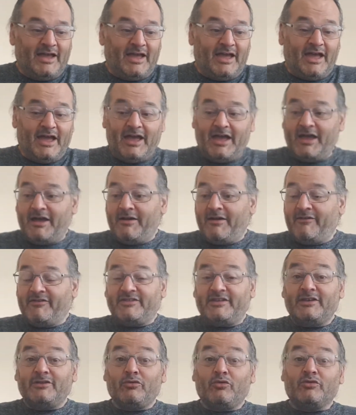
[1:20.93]
I've
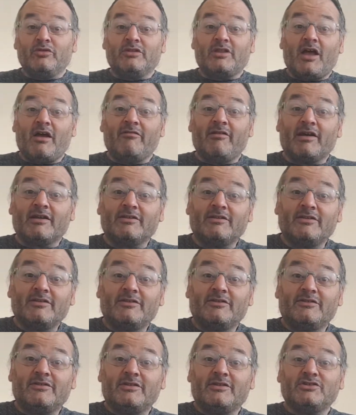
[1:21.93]
seen all the
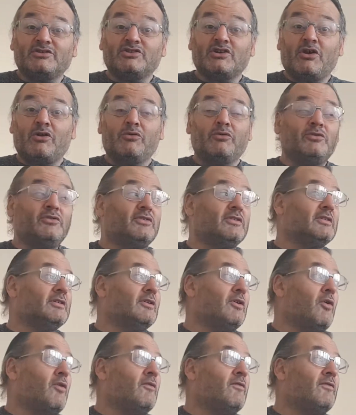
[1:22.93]
directors' shows,
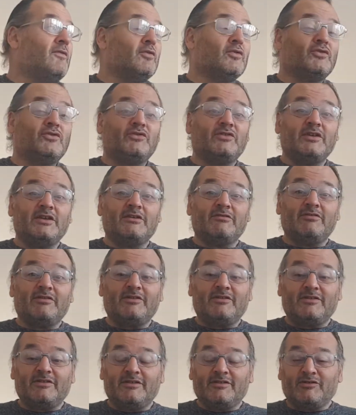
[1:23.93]
all 4 series,
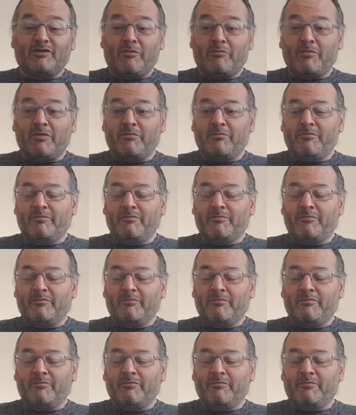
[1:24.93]
so I'm